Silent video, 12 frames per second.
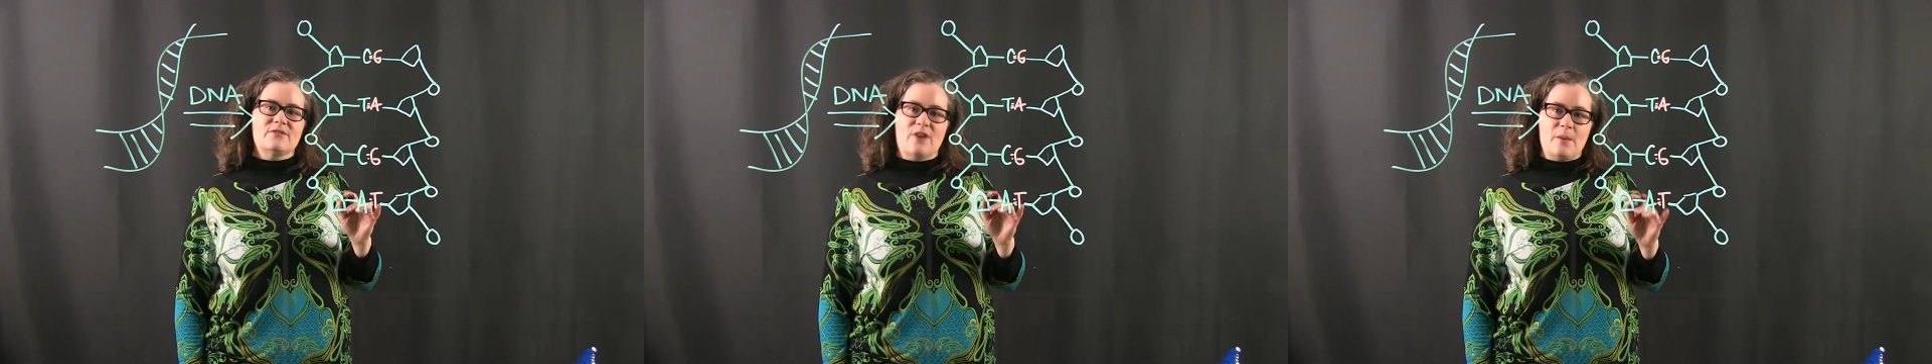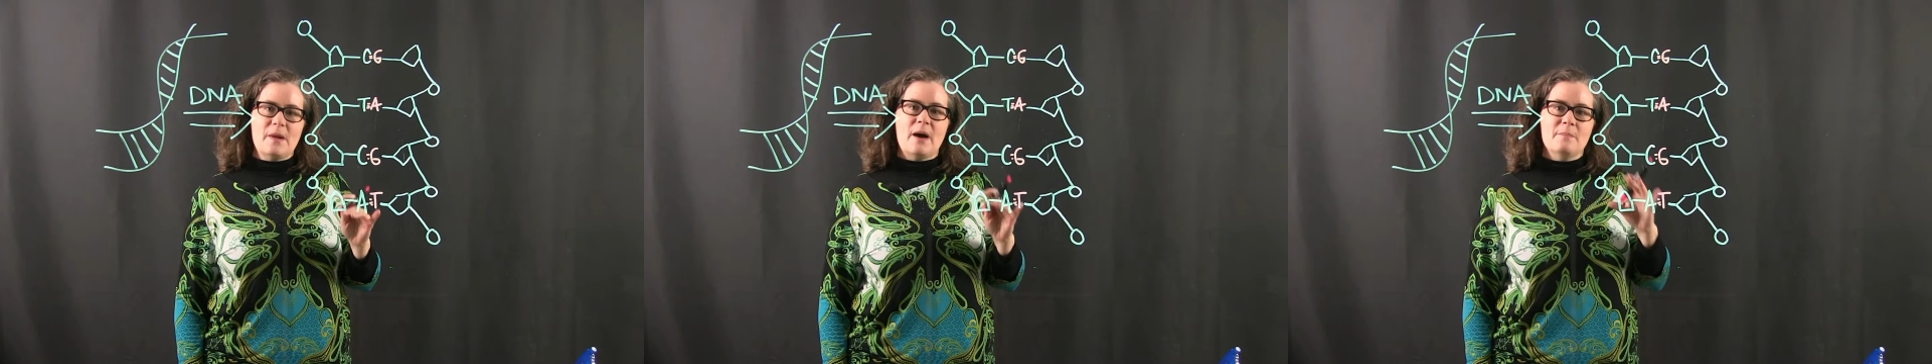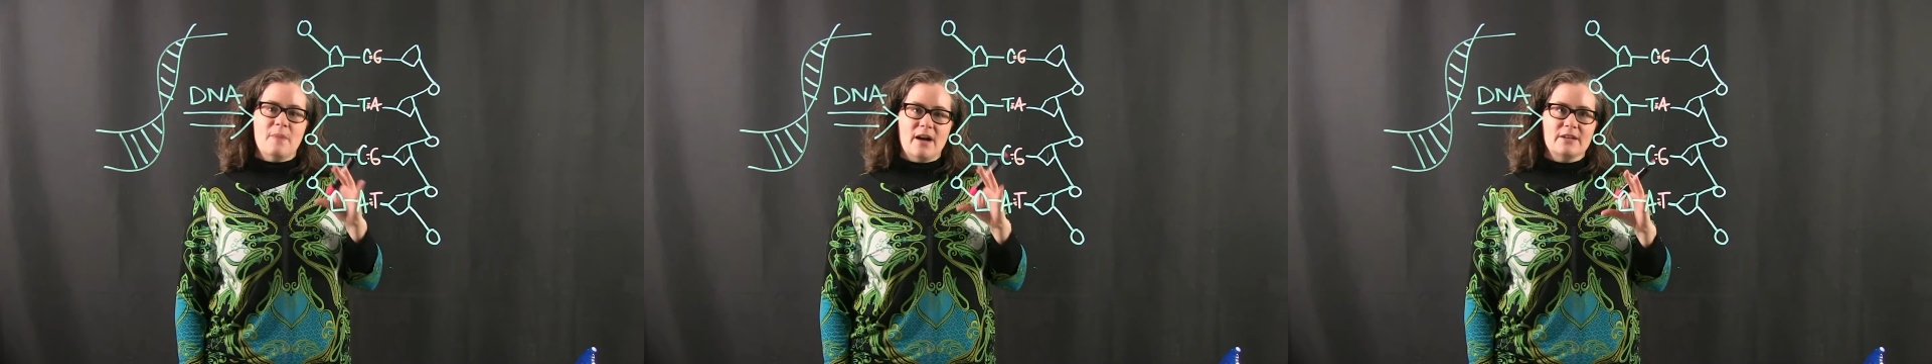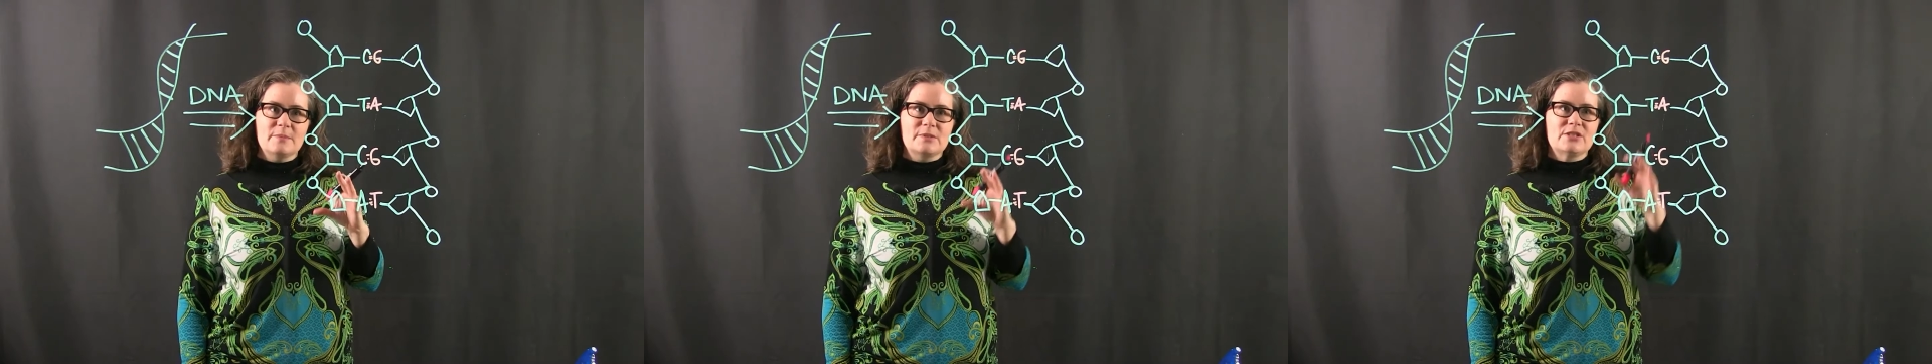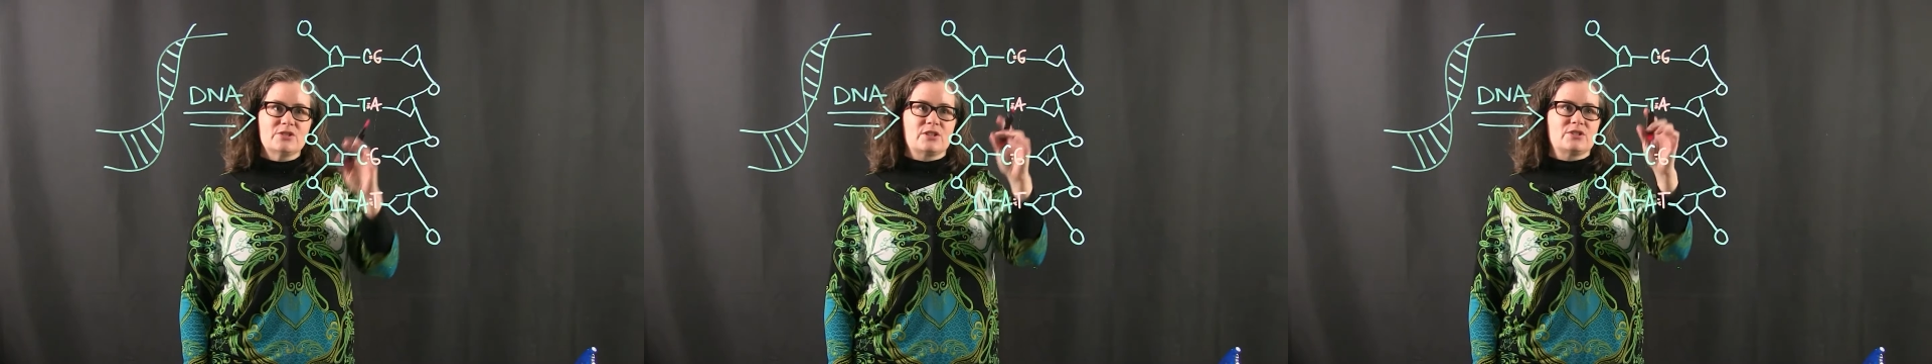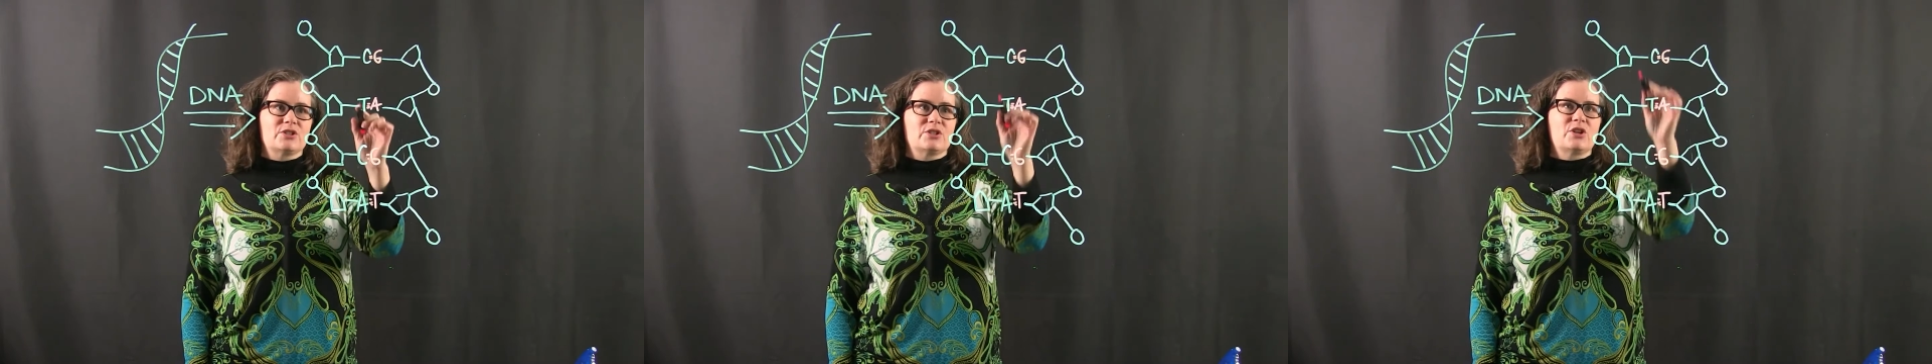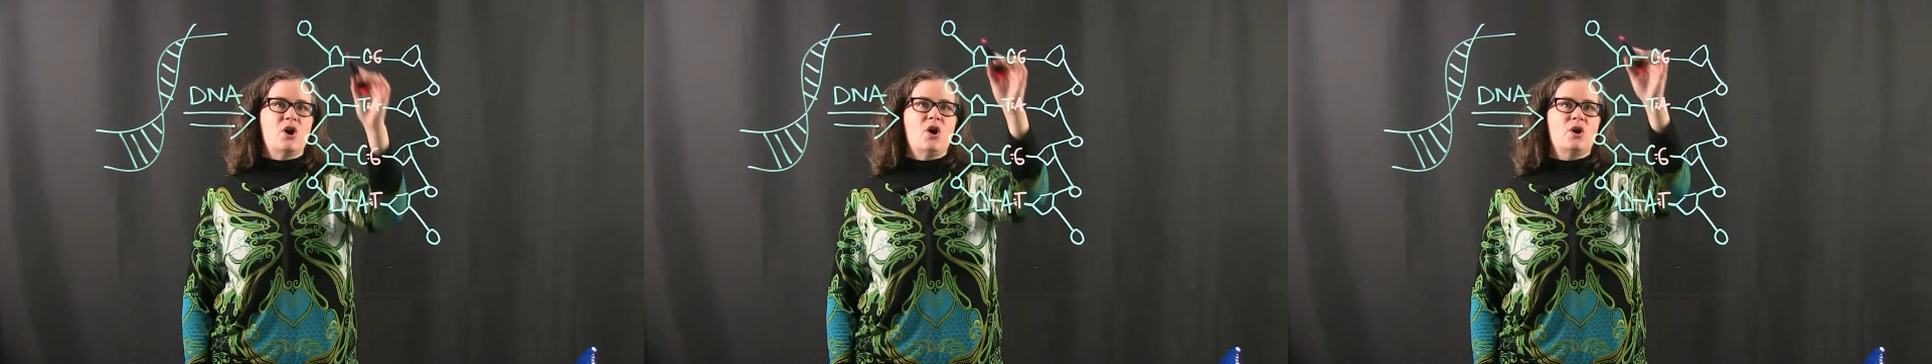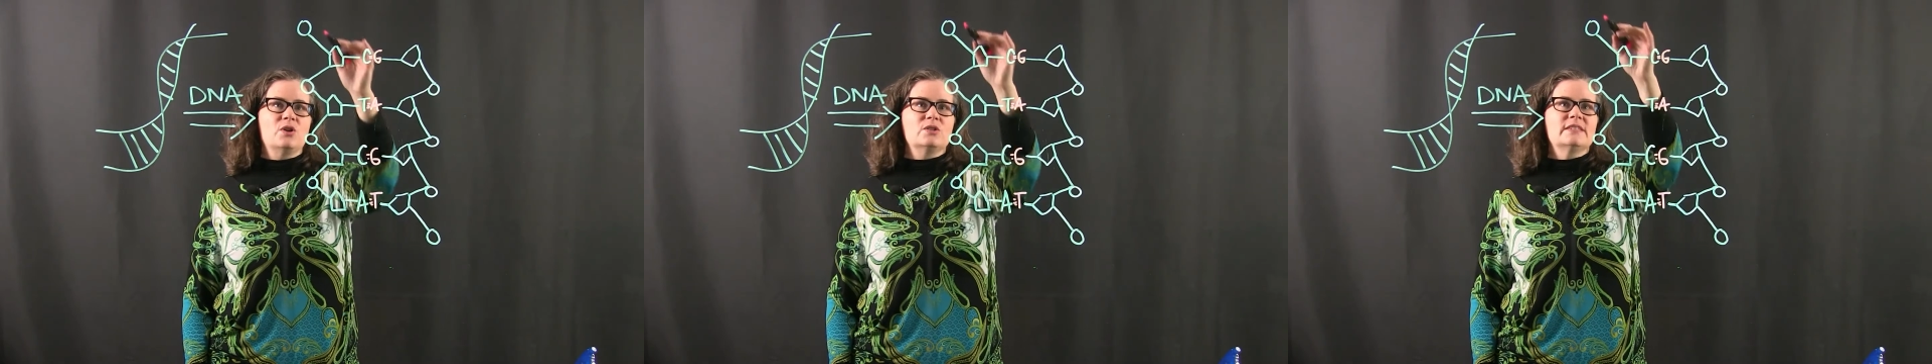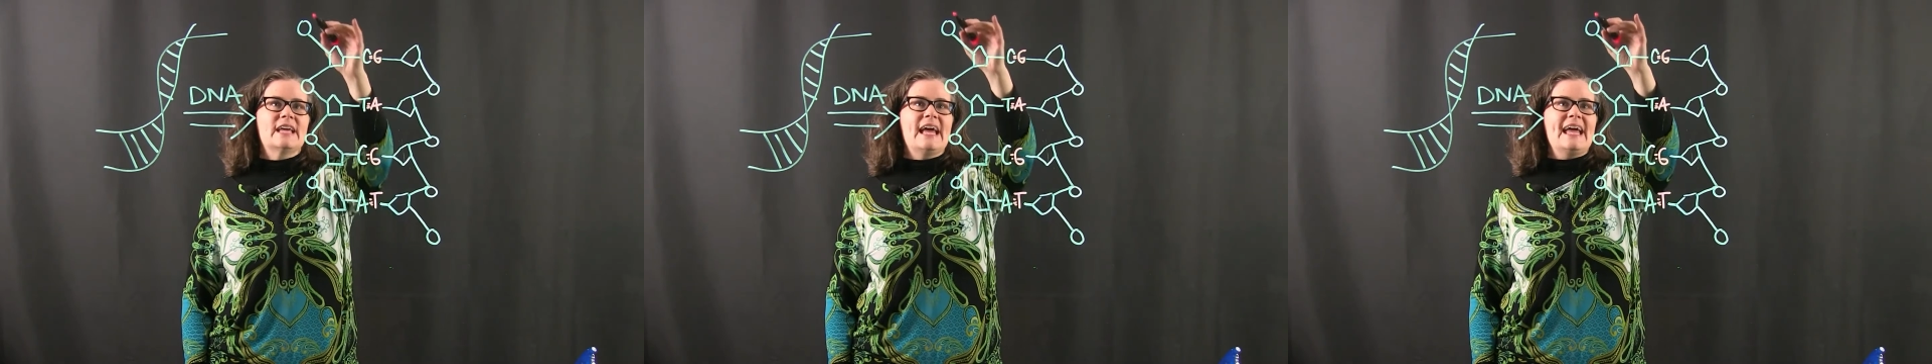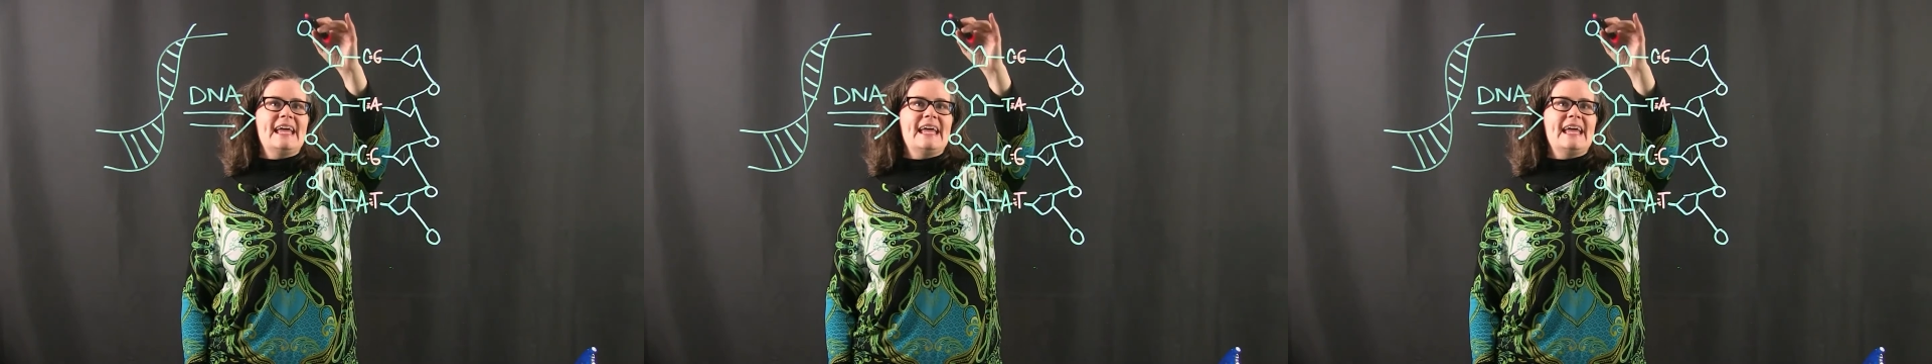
from a monomer structure called